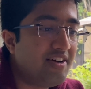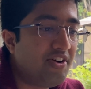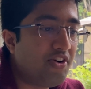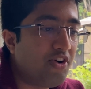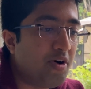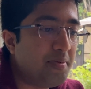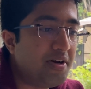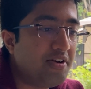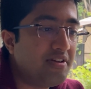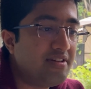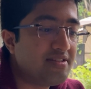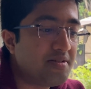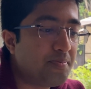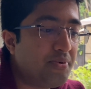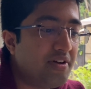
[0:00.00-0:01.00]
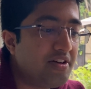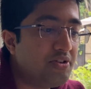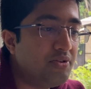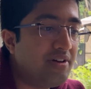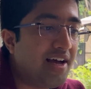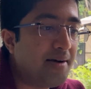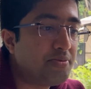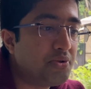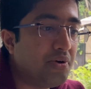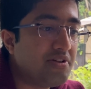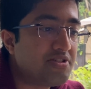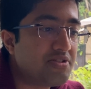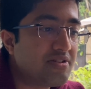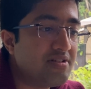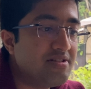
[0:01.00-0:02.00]
Robinhood is a pretty cool app to
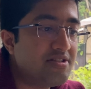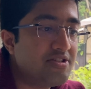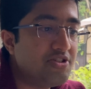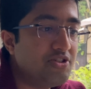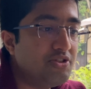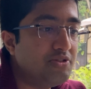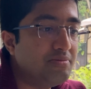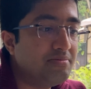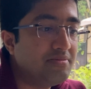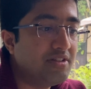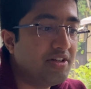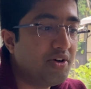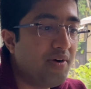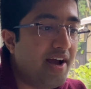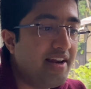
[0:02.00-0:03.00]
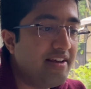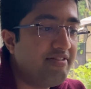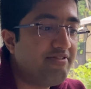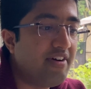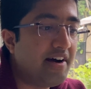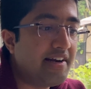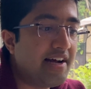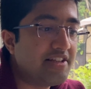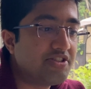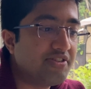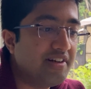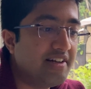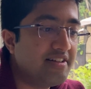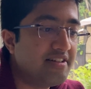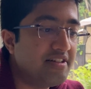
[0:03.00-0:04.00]
also consume, any finance
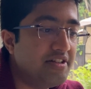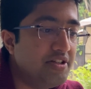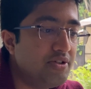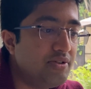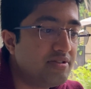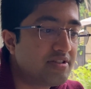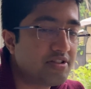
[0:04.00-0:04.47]
related news.